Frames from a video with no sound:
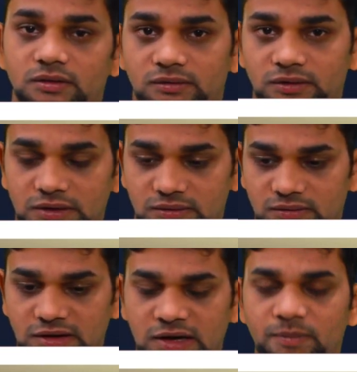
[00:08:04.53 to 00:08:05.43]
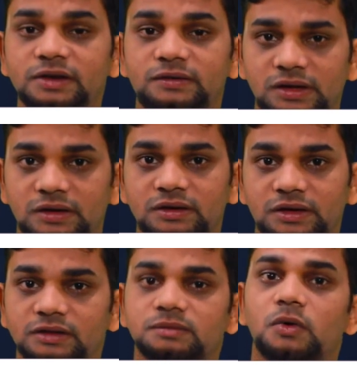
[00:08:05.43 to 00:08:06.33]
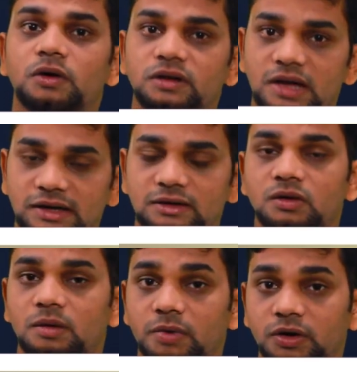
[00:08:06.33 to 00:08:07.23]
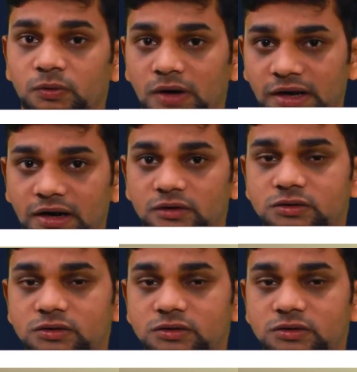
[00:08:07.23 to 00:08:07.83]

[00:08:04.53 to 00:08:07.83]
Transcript: The element zinc is more reactive compared to iron.